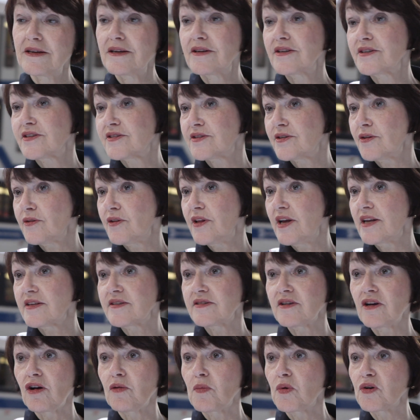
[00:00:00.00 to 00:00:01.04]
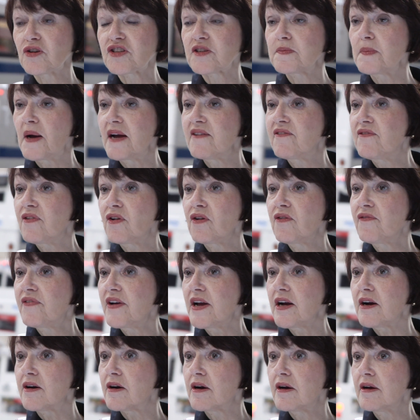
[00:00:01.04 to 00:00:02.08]
So that's almost my full
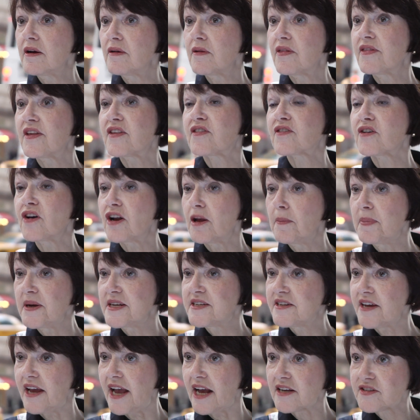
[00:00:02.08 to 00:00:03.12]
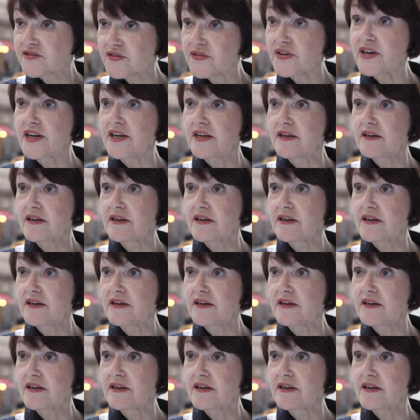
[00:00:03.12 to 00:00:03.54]
fare. It's going to be tax-free.